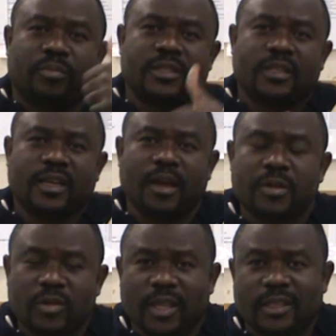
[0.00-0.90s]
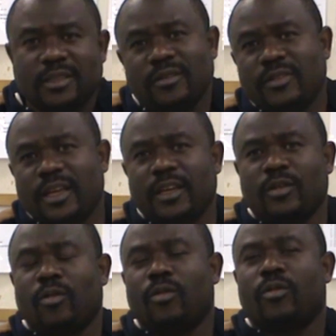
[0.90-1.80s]
patient coming with
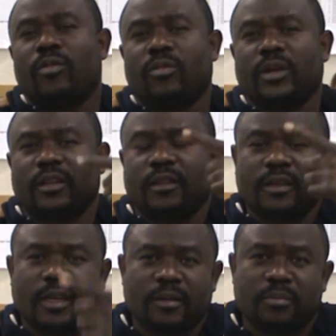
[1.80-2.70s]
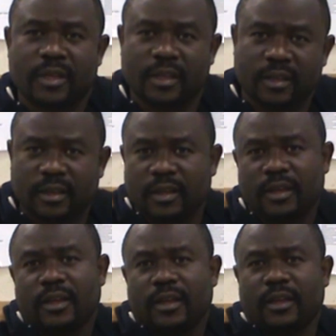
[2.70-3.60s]
CVA, or it can be
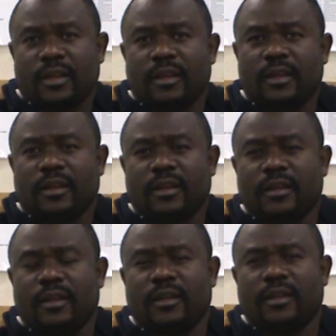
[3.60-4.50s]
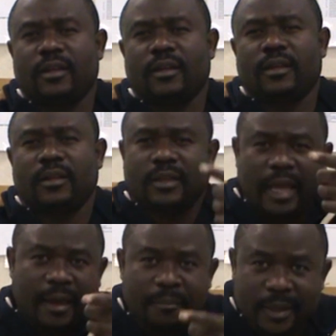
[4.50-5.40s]
a
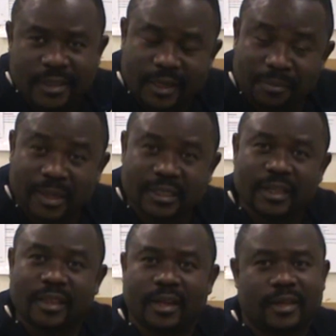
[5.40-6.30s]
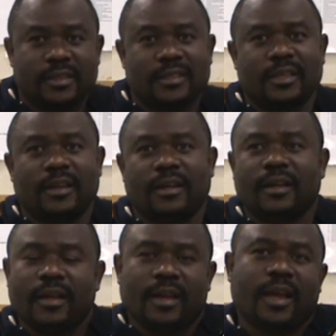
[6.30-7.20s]
diabetic patient that is
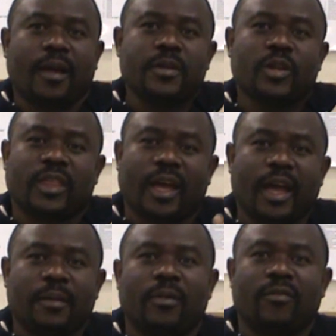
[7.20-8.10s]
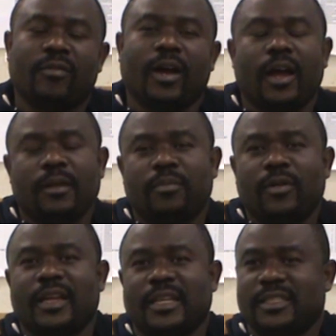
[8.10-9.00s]
coming with a
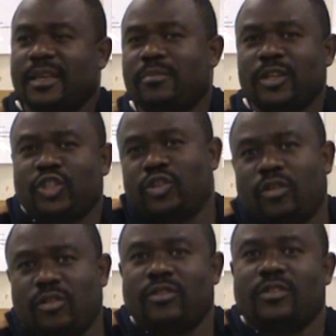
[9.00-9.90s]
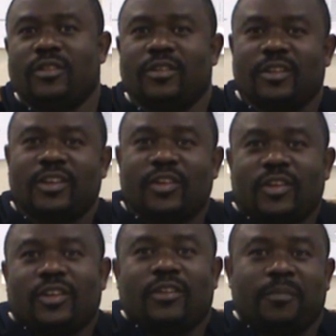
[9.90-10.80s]
hypoglycemic shock,
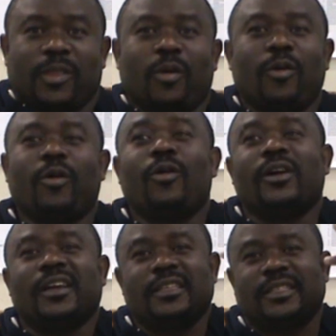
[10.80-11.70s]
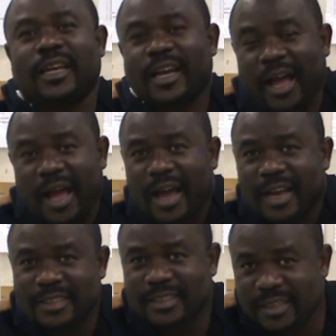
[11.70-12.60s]
or it's a car
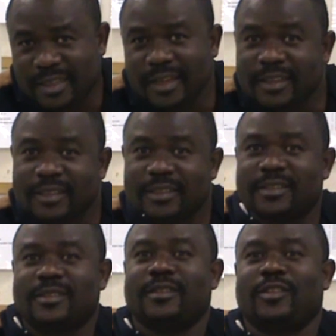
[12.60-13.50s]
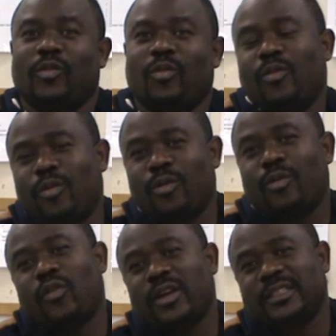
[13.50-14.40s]
accident,
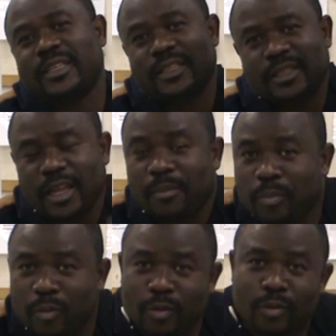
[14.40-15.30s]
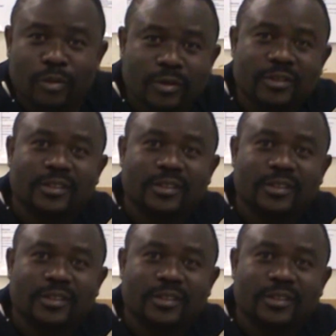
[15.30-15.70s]
or it's a stable,